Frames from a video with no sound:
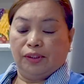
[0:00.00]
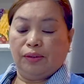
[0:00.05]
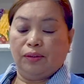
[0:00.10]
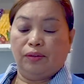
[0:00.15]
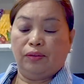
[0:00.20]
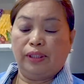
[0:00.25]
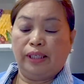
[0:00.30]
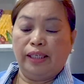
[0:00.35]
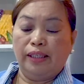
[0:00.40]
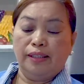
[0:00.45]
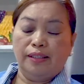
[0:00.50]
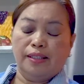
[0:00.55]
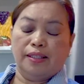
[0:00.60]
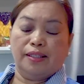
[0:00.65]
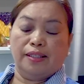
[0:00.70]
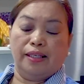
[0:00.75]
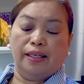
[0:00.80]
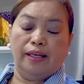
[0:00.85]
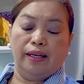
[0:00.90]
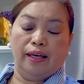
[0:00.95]
All right,
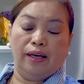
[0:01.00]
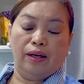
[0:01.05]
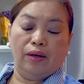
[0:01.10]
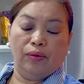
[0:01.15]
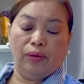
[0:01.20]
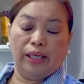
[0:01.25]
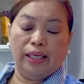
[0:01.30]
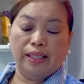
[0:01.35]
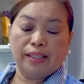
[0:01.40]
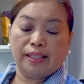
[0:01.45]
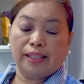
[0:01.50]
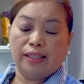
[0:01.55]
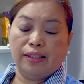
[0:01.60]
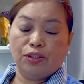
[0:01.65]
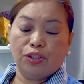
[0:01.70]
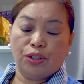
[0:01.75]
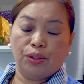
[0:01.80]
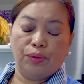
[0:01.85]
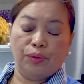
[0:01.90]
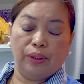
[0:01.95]
see how easy
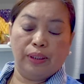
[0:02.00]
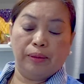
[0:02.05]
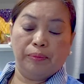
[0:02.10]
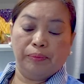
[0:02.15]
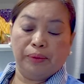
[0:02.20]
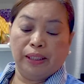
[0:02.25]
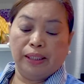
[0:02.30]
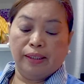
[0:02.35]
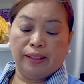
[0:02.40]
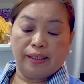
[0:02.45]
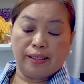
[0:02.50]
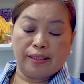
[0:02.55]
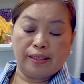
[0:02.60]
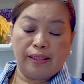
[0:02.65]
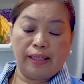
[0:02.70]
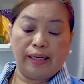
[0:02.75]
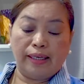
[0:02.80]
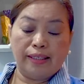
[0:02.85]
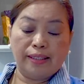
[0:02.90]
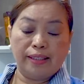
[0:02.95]
to
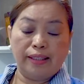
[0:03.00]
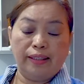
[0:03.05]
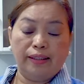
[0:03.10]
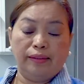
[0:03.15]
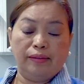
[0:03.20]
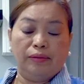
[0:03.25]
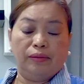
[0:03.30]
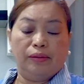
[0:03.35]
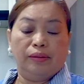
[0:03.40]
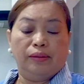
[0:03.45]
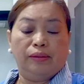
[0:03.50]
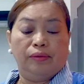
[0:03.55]
slice it?